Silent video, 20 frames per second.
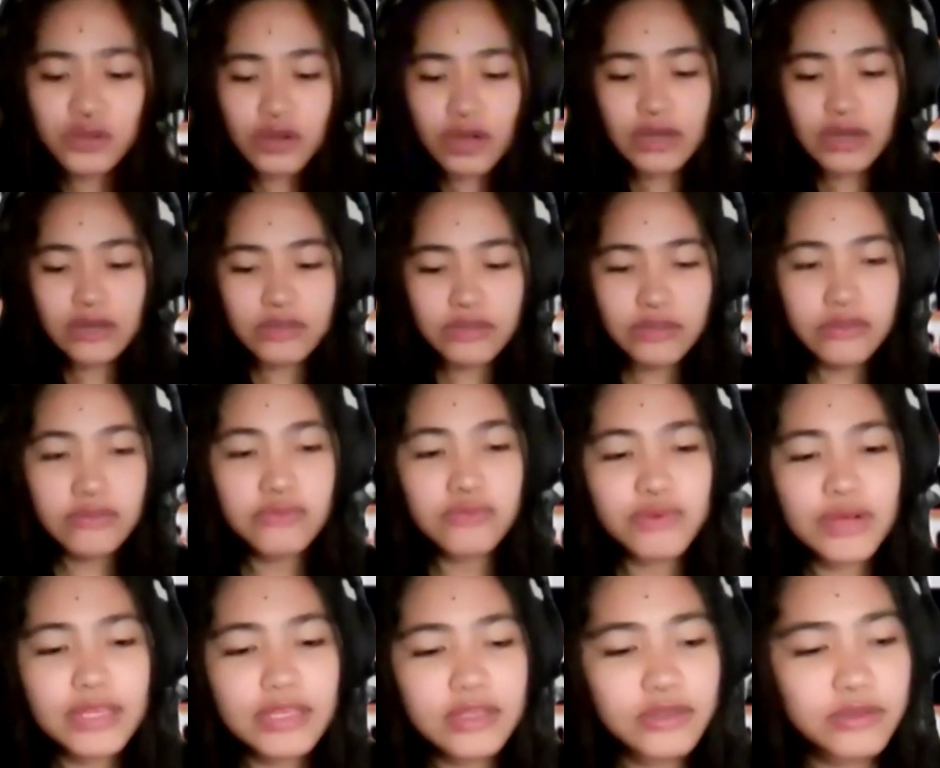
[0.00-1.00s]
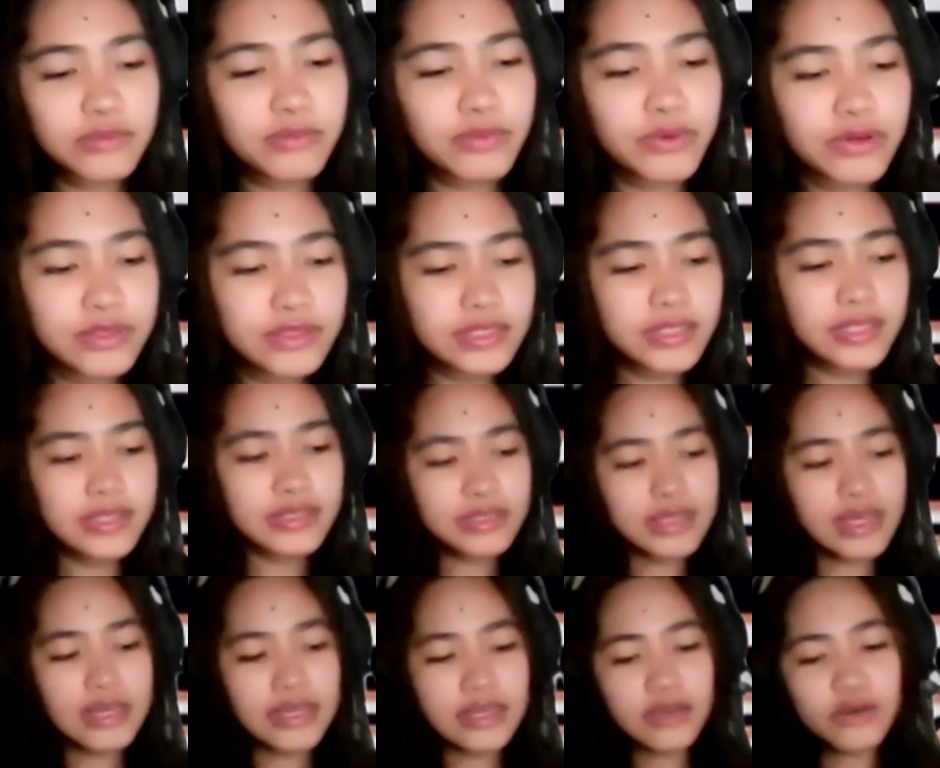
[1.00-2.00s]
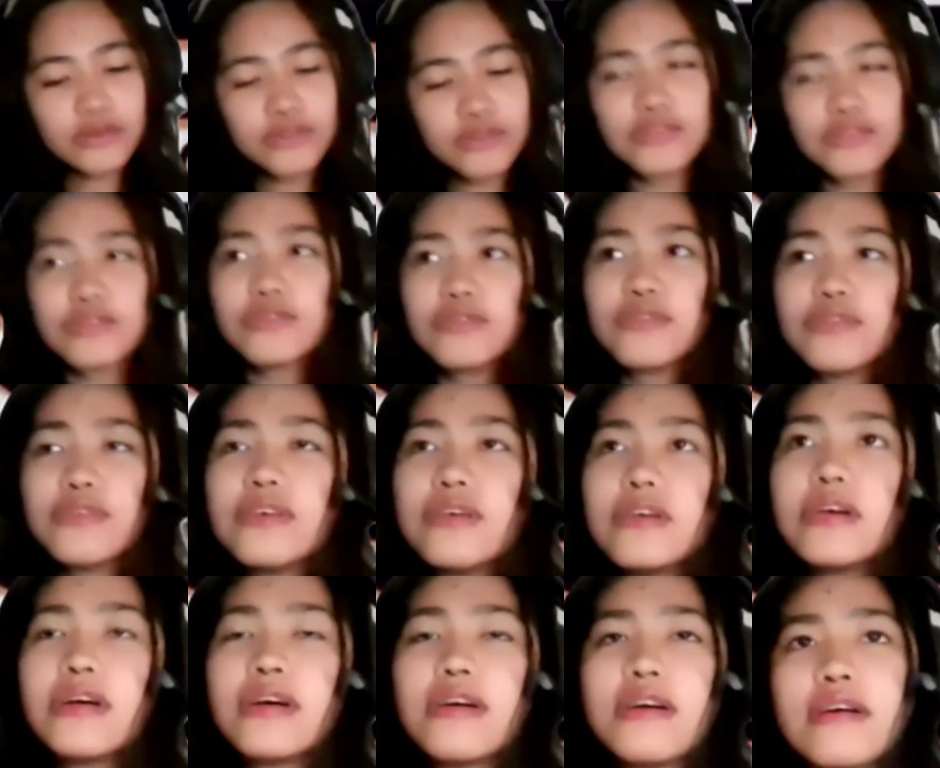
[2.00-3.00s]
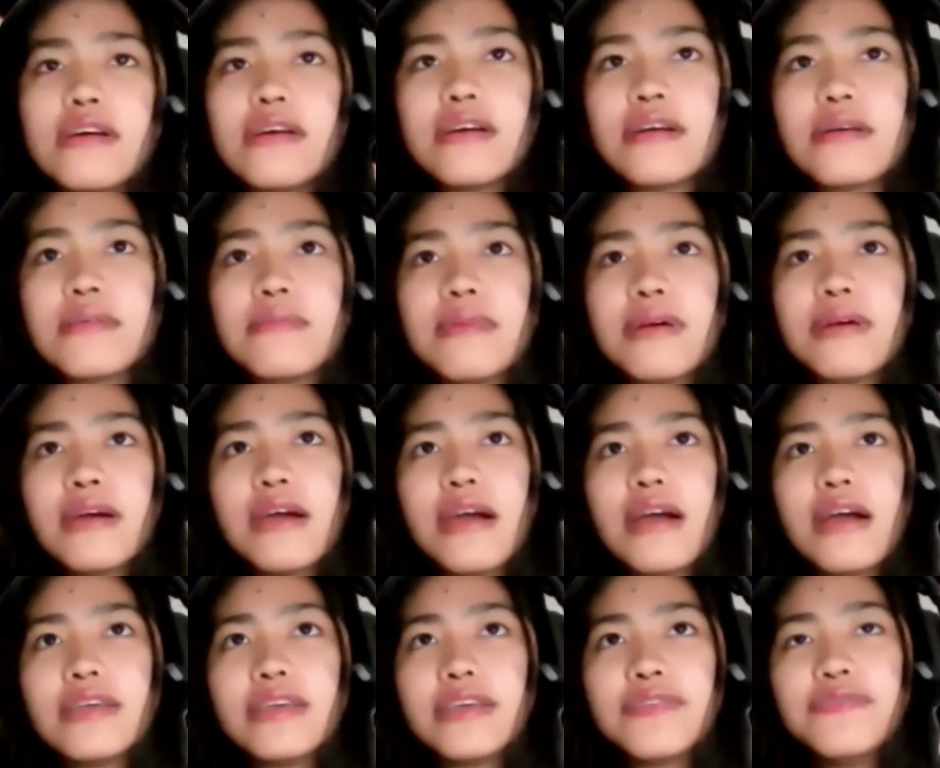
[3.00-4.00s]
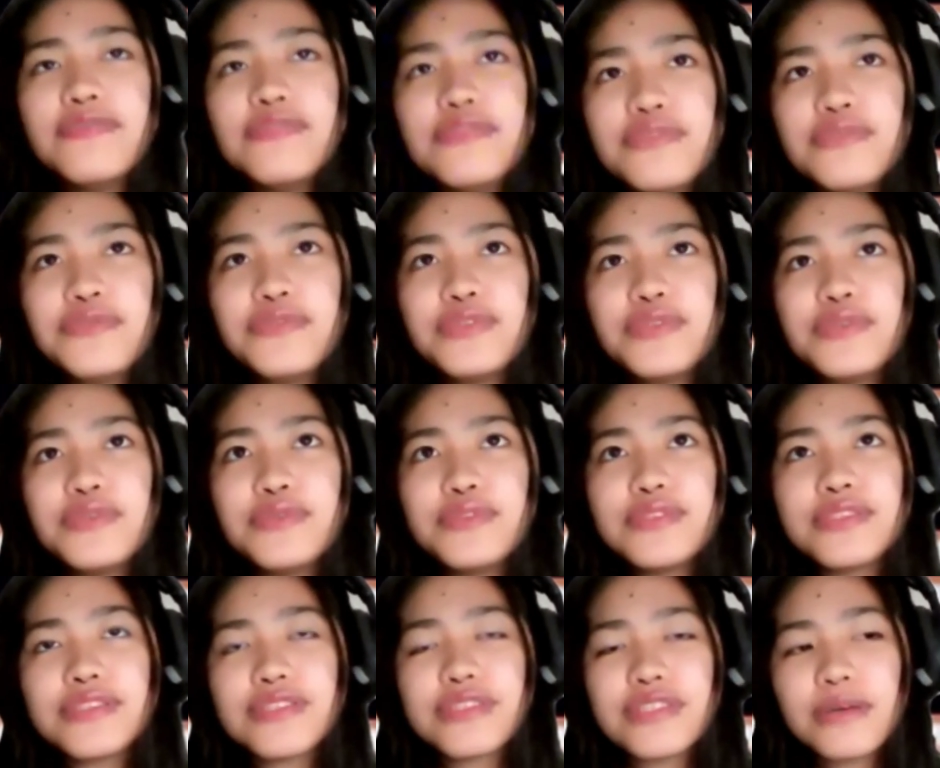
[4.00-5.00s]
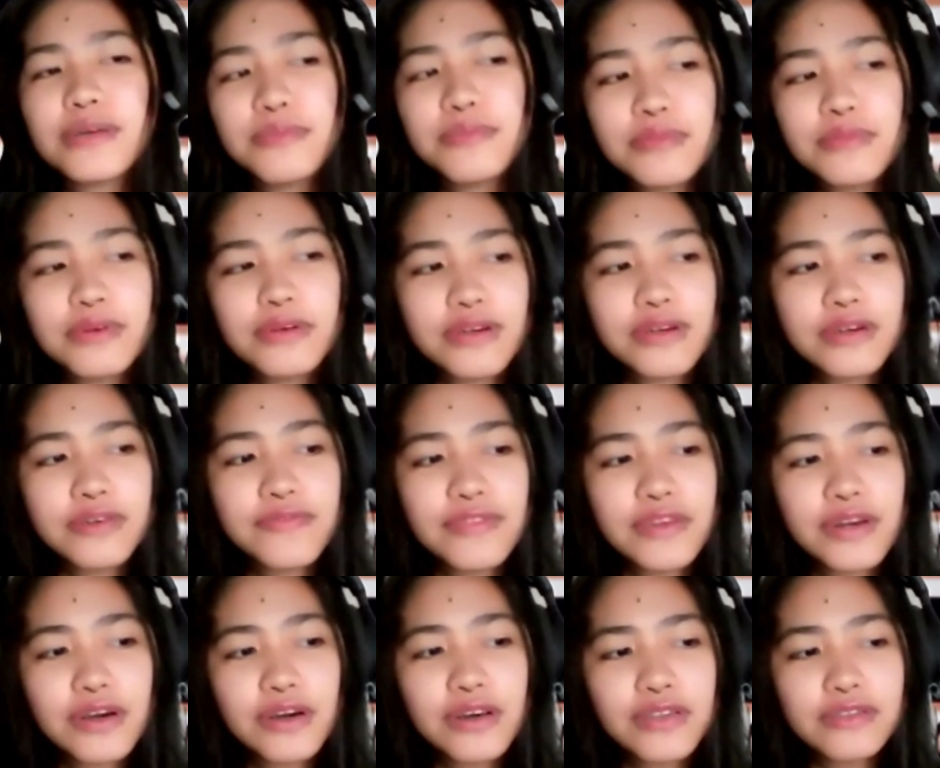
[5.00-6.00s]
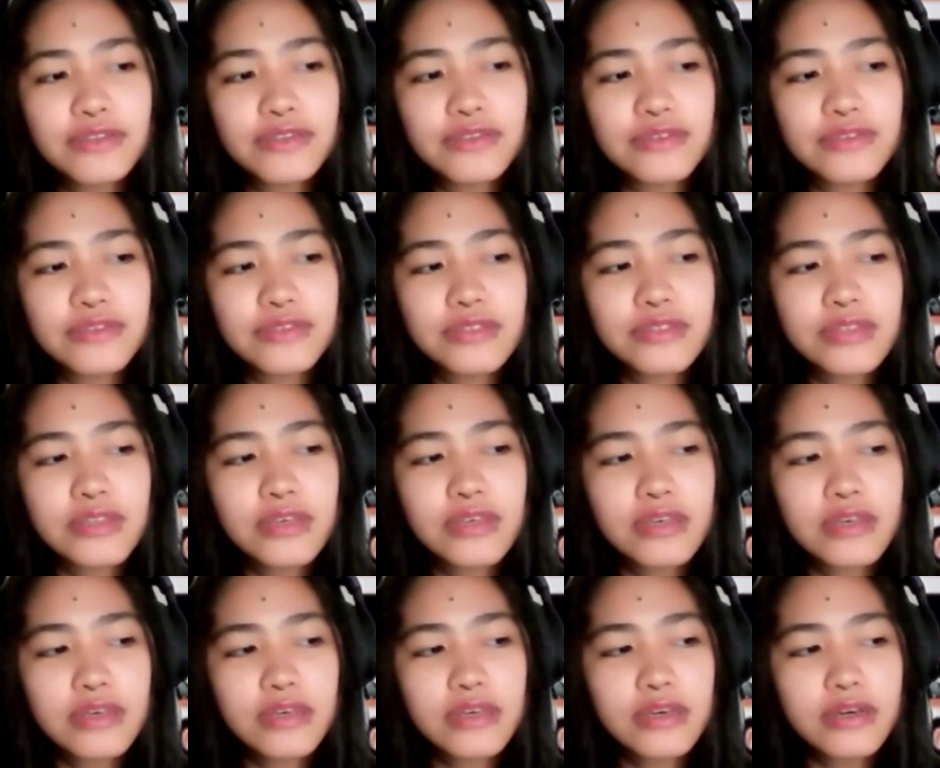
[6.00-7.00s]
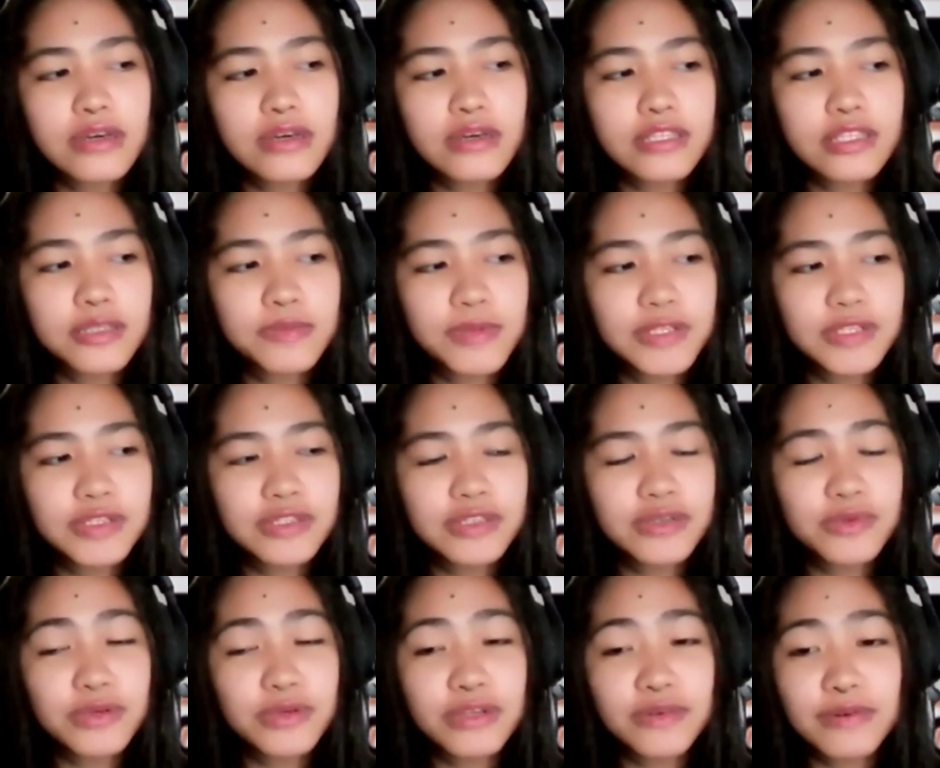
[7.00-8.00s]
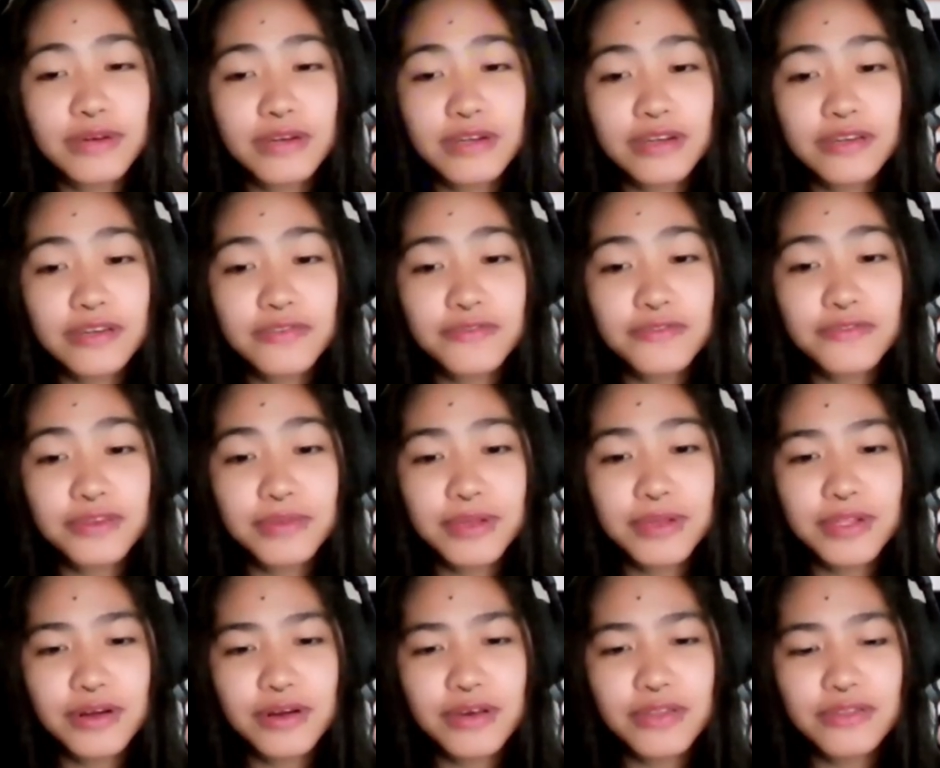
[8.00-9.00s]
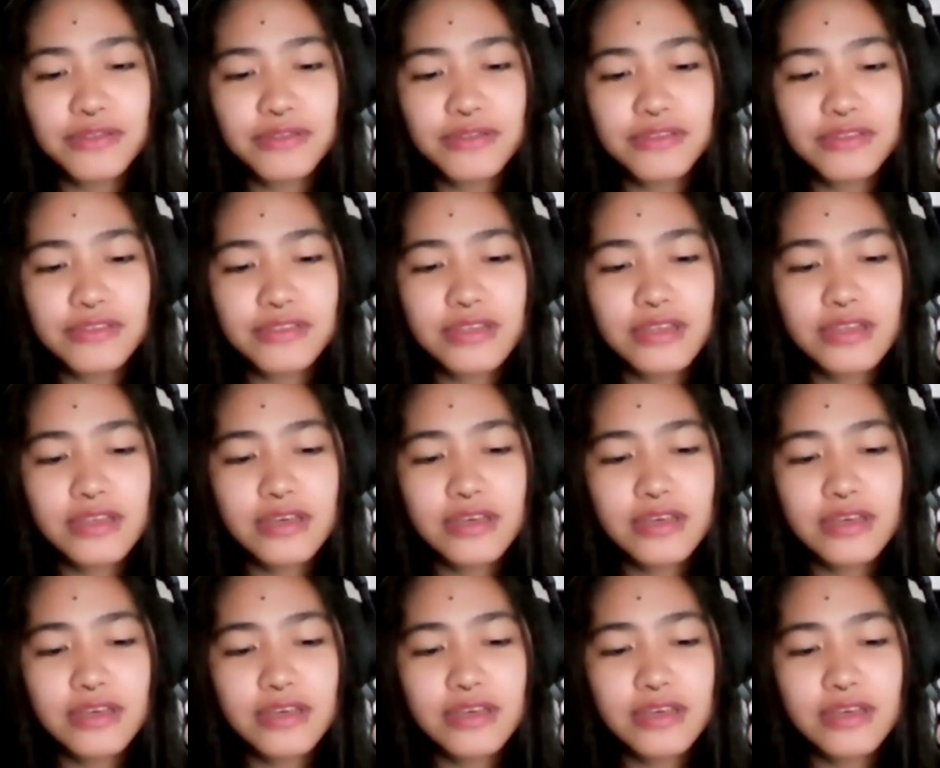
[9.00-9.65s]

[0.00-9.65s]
So how do you write your books? That's I also um I interviewed some of the authors, especially one of our female authors.